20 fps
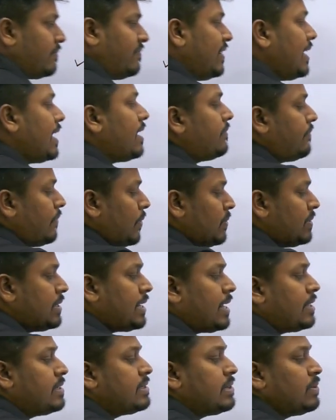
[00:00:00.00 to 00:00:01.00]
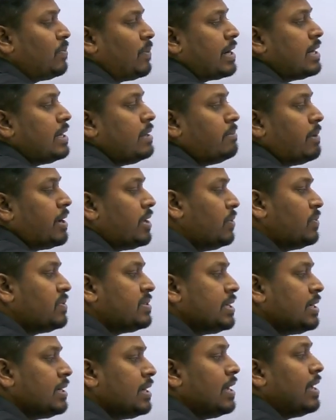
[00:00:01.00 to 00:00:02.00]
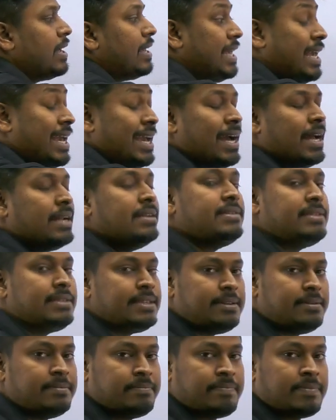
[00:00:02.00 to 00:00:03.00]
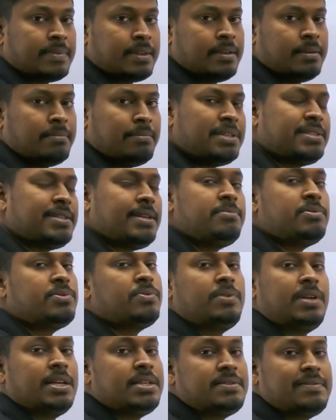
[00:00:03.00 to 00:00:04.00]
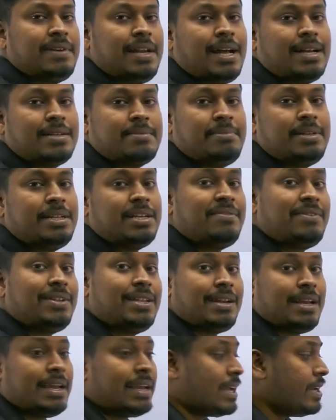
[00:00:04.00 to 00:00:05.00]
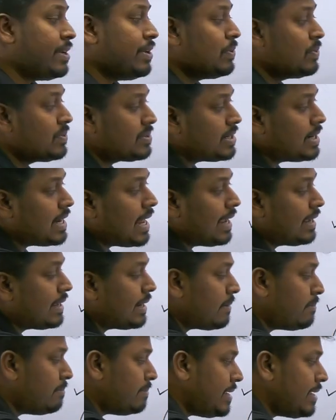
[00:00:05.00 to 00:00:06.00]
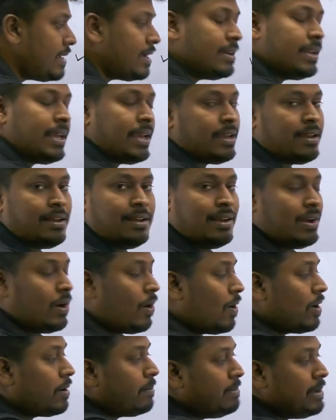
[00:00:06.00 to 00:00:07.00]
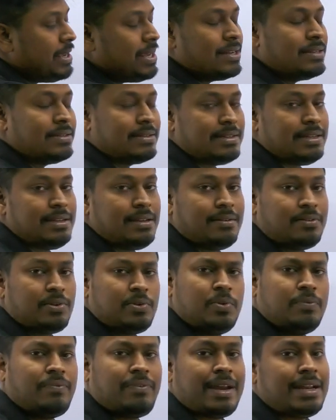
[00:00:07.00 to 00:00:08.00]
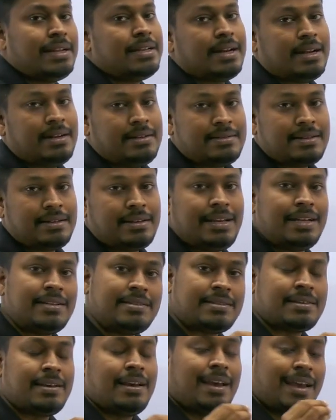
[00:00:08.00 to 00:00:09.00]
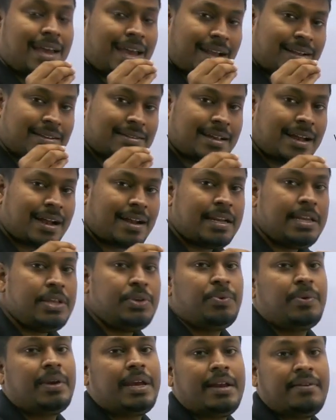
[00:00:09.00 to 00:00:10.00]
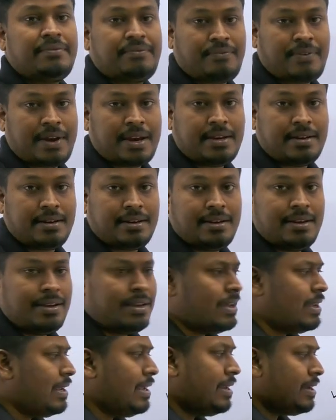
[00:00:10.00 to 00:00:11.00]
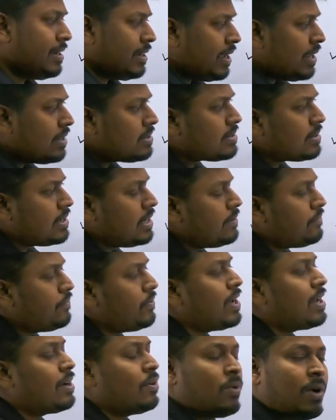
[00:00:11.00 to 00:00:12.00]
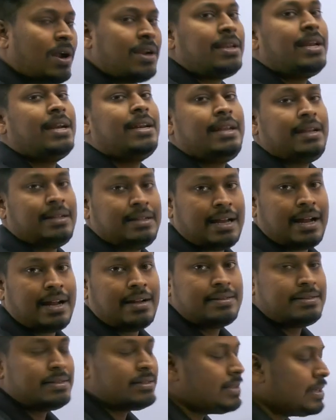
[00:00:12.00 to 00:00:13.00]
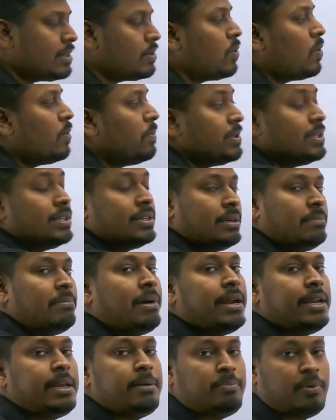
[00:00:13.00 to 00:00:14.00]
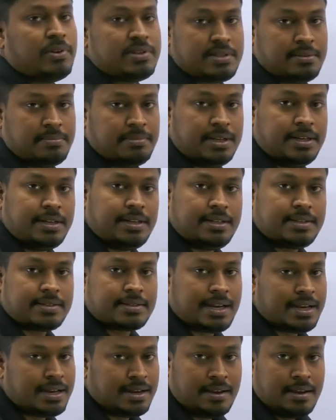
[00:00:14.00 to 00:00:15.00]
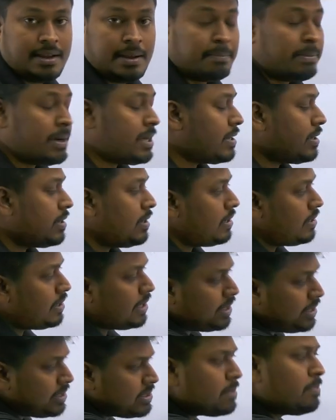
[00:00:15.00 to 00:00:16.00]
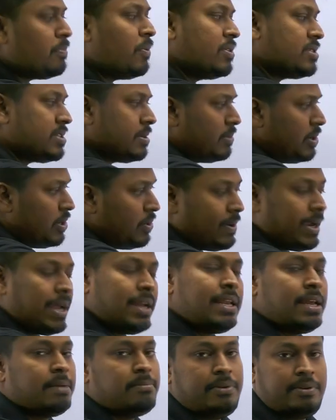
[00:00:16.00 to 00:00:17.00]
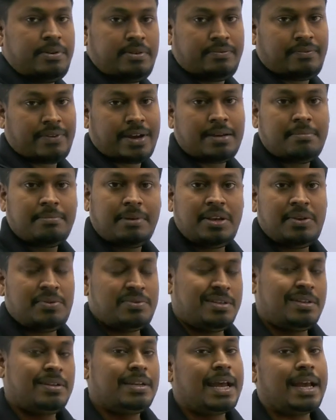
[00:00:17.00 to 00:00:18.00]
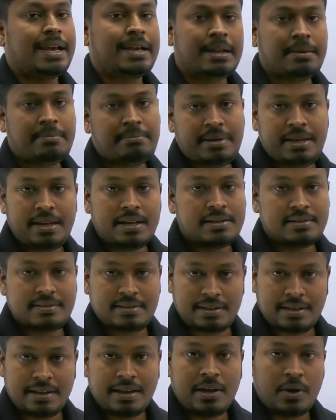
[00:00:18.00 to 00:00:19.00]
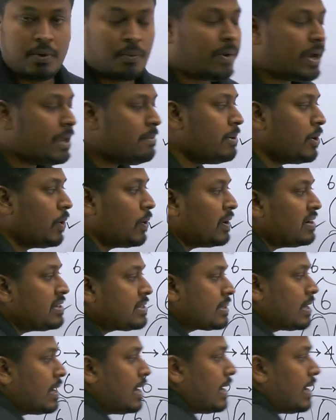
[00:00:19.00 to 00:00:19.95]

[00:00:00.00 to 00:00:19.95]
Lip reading: We have found the answer only by using A and C. But some students will ask me that whether I can use the diagram B and A or B and C to find the answer. Yes, exactly, you can find. In case if you are not getting the answer, then go with the remaining possibilities, right? But there is a possible you can able to find by using diagram B and C. Why? Because